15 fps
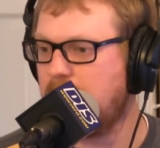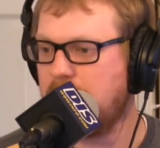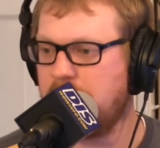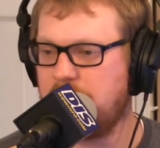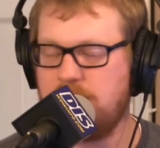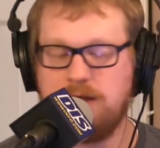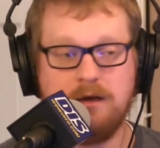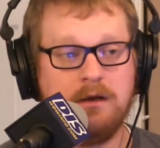
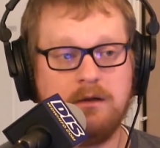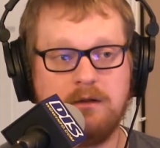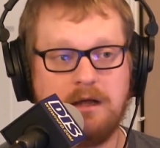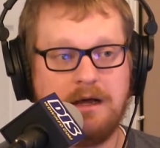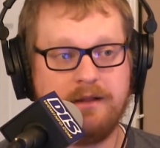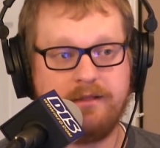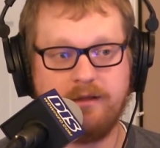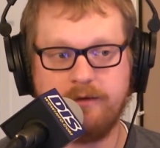And
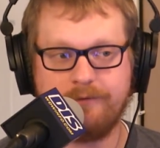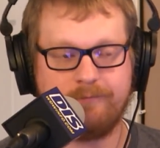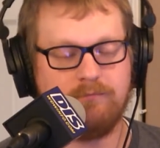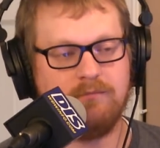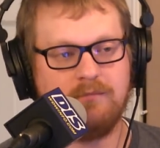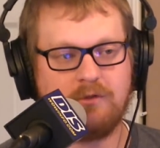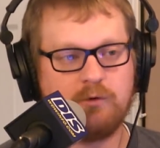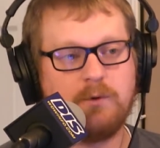I think
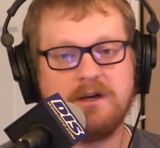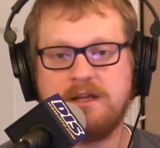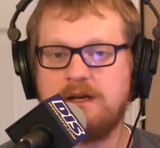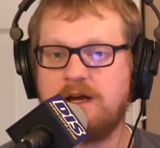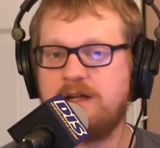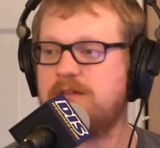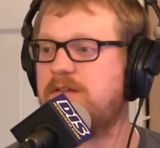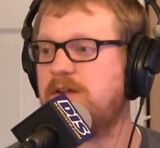
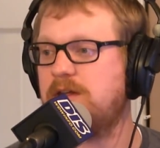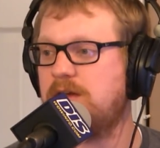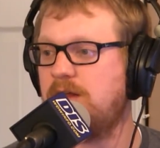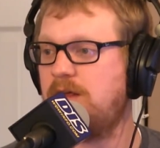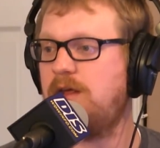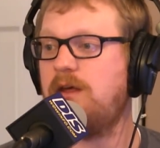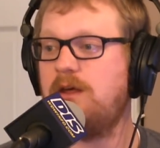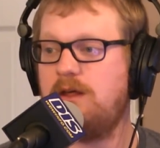2019,
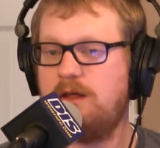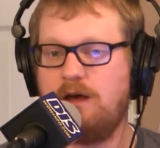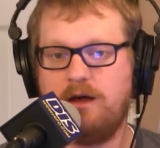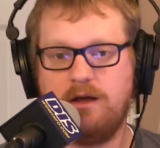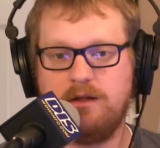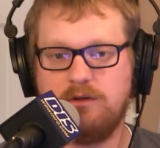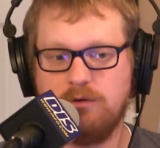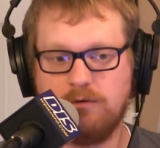
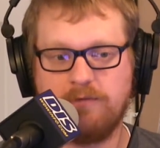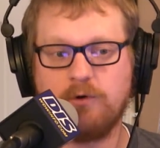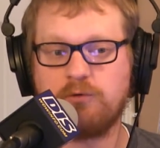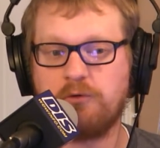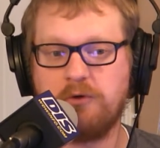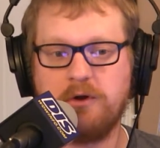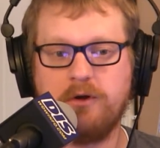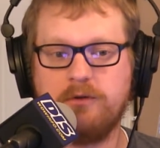
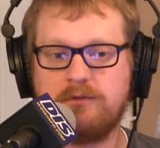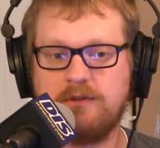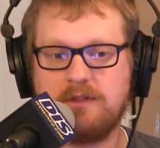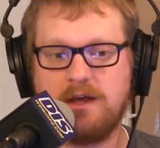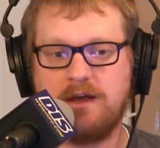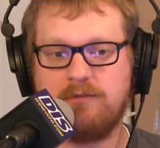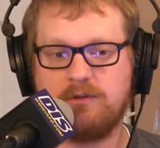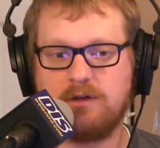Universal knows that
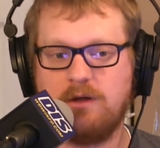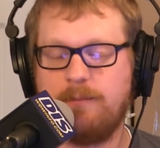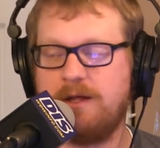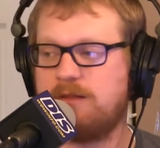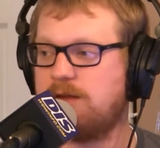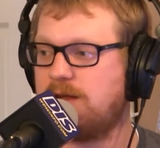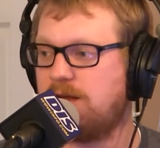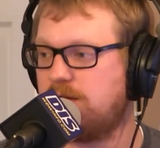they have to come
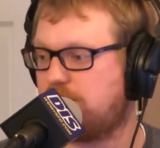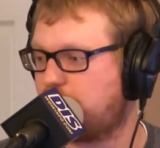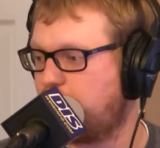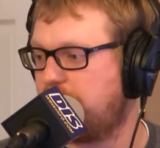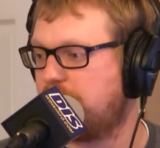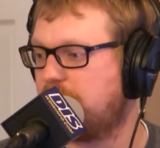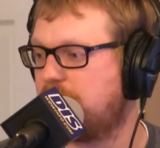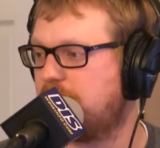out the gate
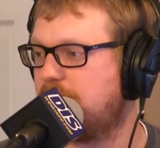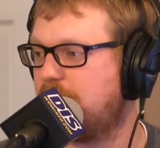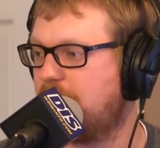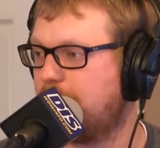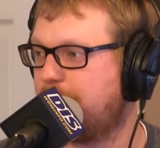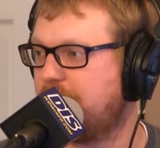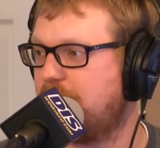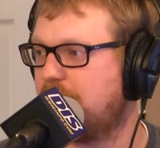swinging
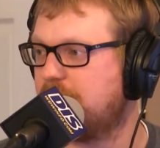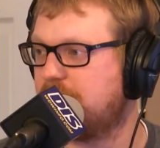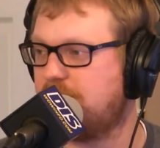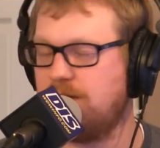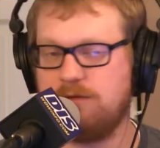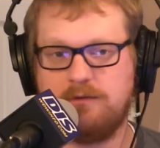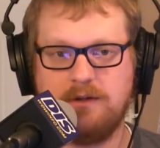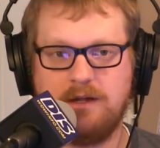up against
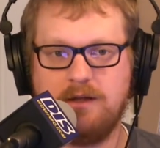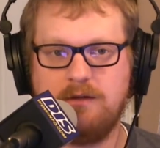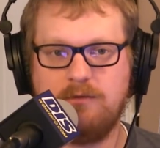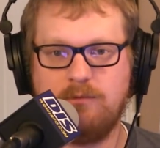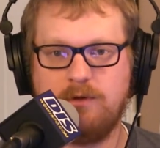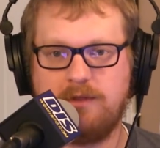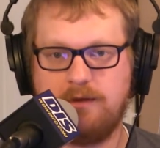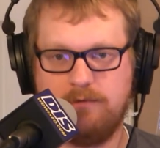Disney
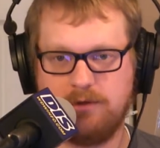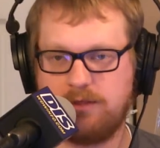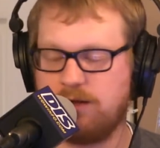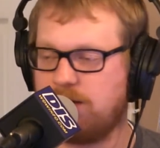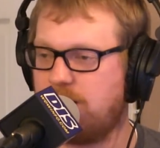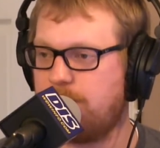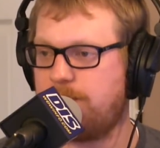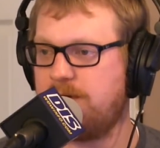with
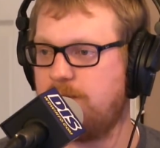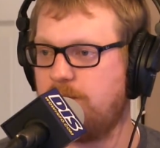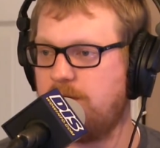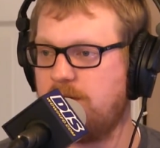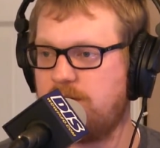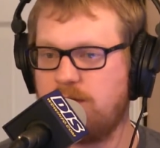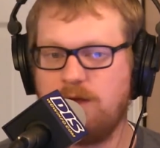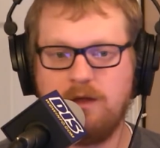everything happening
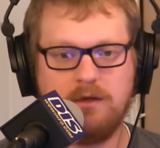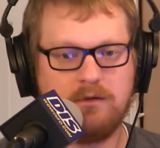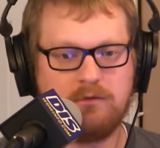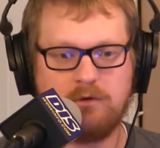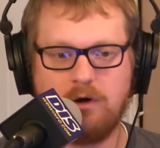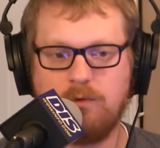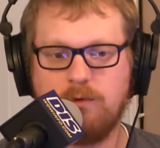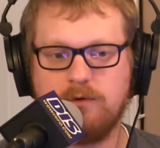with
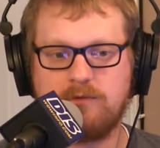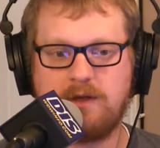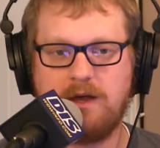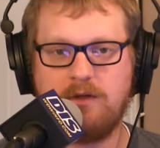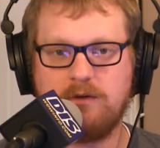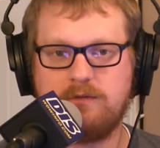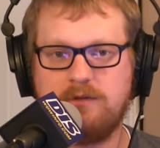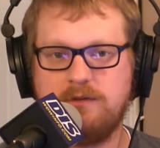Star Wars
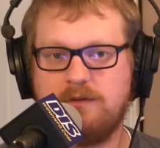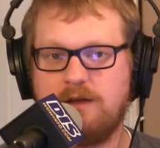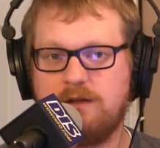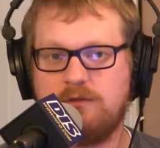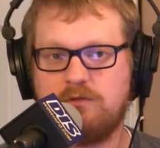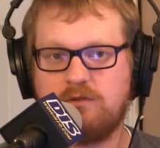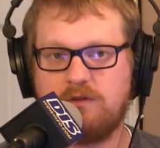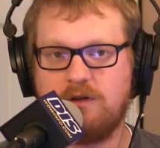Galaxy's
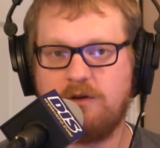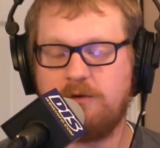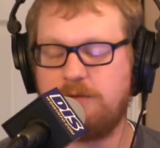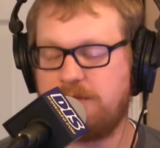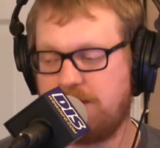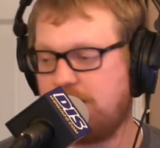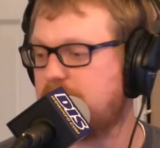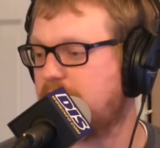Edge. So
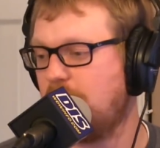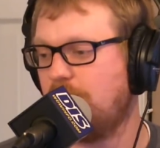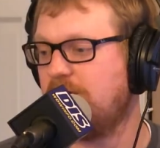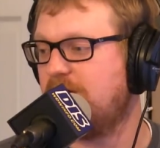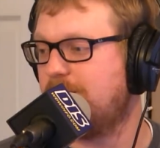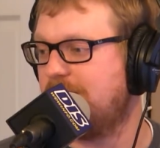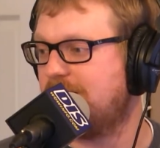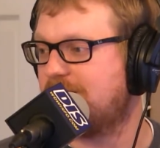that's
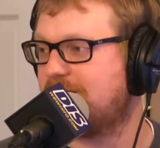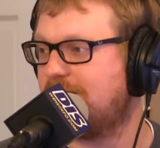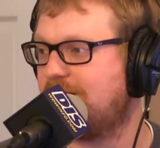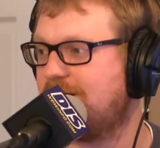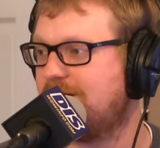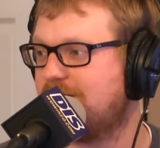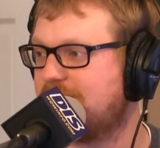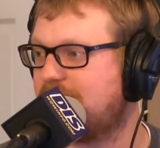going to be
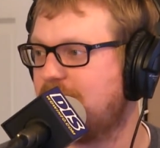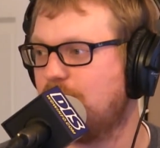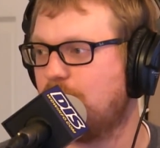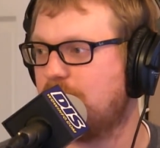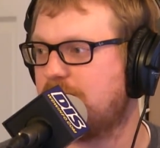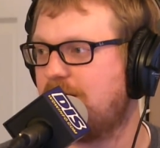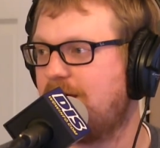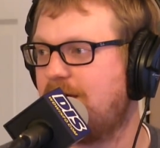exciting to see
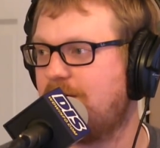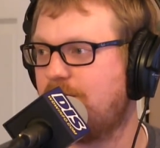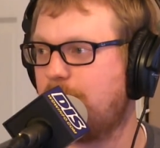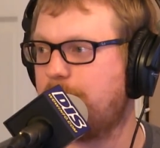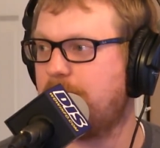what they have up there.